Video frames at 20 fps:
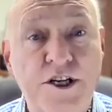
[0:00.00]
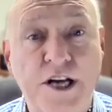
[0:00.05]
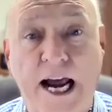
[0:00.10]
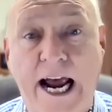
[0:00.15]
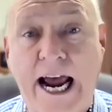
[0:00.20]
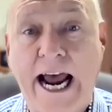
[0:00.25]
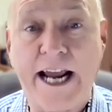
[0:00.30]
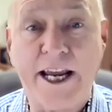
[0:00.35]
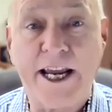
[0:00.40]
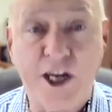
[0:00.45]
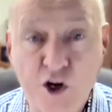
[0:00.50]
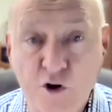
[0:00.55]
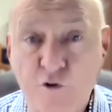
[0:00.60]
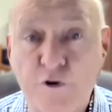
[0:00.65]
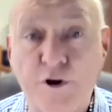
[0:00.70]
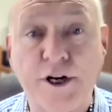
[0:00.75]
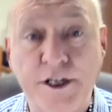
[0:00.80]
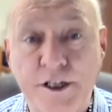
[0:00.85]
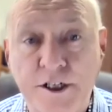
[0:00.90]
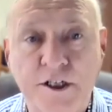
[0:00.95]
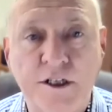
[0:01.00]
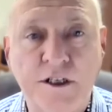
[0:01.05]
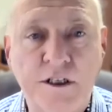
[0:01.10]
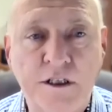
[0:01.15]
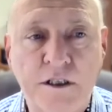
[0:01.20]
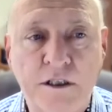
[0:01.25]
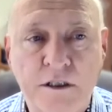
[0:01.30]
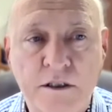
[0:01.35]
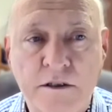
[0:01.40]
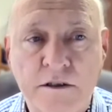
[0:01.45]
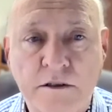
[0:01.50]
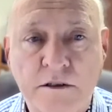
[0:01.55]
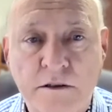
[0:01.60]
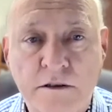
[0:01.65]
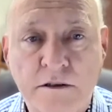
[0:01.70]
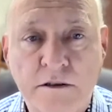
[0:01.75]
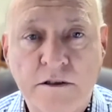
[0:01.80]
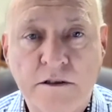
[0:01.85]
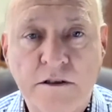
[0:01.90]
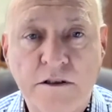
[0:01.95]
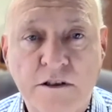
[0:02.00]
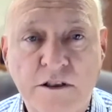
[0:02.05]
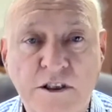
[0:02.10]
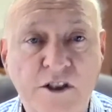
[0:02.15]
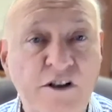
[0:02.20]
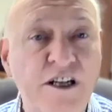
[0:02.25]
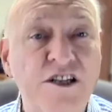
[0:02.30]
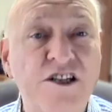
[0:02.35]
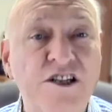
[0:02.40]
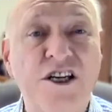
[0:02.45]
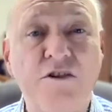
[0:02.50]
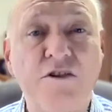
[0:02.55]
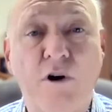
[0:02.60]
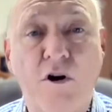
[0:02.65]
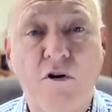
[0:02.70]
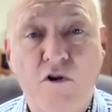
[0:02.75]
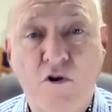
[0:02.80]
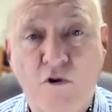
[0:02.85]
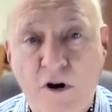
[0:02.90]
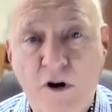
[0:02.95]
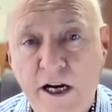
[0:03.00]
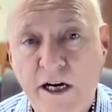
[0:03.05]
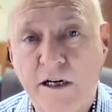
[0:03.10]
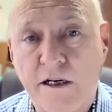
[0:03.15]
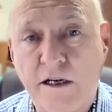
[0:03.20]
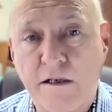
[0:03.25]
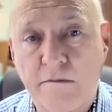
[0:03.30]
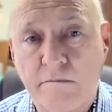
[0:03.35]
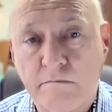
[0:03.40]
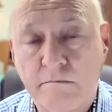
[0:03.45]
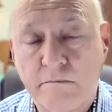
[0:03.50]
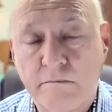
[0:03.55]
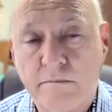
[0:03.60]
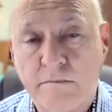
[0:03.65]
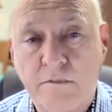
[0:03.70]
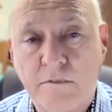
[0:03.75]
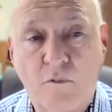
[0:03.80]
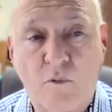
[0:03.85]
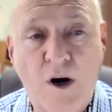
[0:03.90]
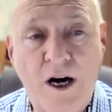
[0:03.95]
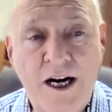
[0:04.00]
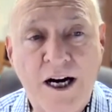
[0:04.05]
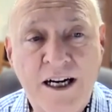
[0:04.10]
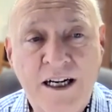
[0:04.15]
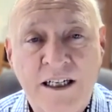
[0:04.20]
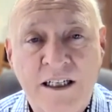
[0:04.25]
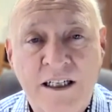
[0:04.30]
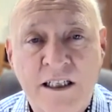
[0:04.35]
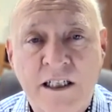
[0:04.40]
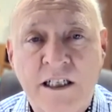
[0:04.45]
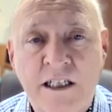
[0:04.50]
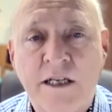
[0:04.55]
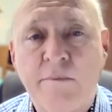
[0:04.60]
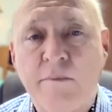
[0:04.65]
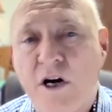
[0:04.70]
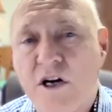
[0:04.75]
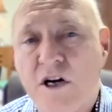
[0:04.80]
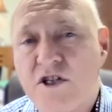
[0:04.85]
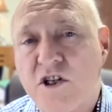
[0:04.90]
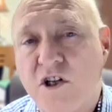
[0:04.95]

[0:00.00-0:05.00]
accurate, you get zero credit. Why? Because